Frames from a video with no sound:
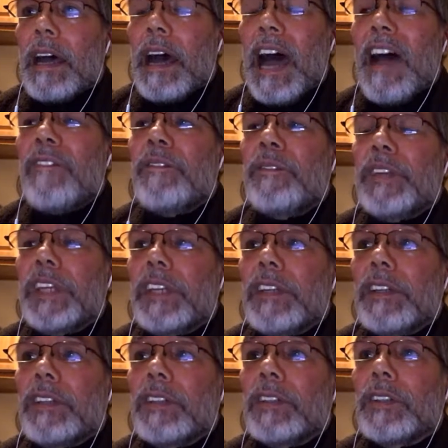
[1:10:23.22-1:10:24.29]
I
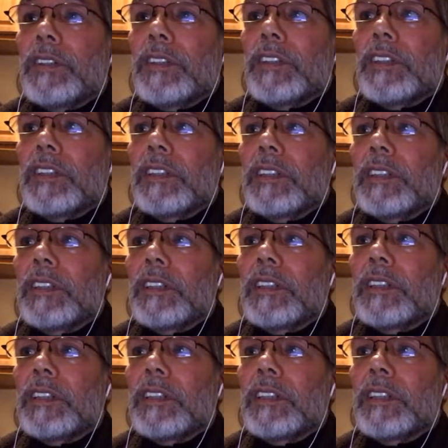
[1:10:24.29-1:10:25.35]
feel
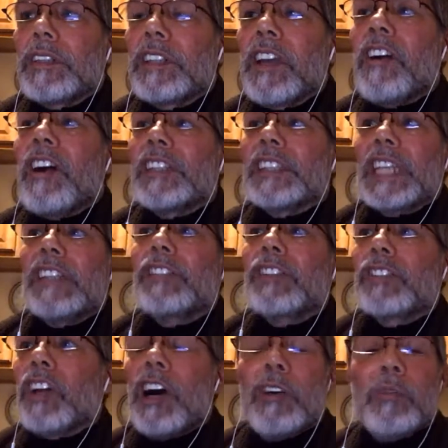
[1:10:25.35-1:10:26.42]
there are dancers
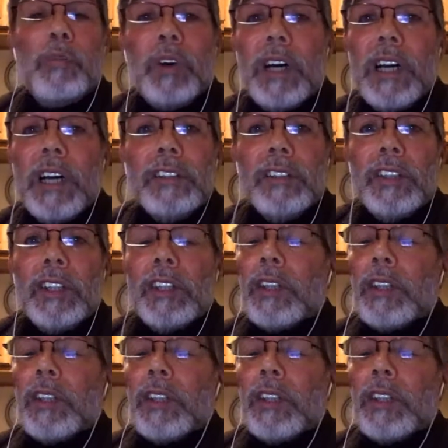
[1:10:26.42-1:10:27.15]
on one